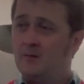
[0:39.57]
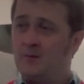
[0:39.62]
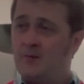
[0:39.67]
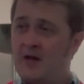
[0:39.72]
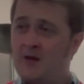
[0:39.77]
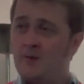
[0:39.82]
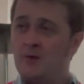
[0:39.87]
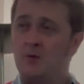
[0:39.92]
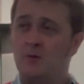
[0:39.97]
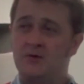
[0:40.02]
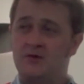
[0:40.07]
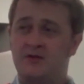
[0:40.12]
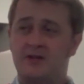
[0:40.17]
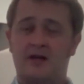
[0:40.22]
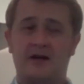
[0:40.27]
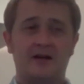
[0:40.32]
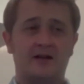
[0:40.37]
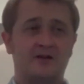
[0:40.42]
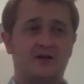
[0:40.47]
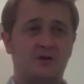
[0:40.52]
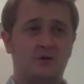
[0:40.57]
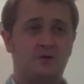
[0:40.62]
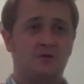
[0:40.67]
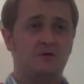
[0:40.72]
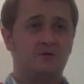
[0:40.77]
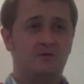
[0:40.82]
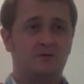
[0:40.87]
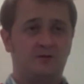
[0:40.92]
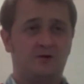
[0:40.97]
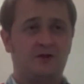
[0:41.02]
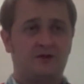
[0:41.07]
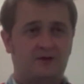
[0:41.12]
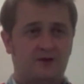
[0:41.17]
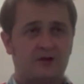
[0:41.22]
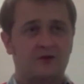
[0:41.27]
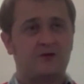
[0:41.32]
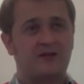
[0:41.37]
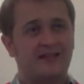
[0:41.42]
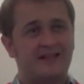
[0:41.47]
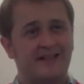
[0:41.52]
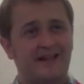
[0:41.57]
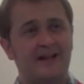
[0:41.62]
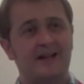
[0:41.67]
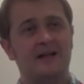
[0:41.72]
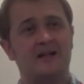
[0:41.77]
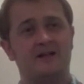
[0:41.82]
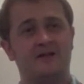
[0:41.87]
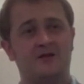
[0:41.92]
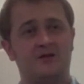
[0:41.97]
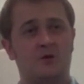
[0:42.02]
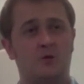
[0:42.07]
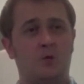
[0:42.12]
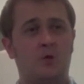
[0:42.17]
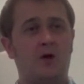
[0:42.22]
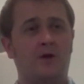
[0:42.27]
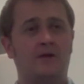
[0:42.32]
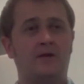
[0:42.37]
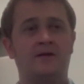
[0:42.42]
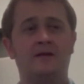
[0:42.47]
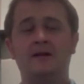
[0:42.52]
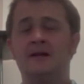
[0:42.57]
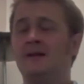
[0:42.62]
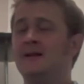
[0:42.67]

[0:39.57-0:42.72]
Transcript: people started to desire and to want.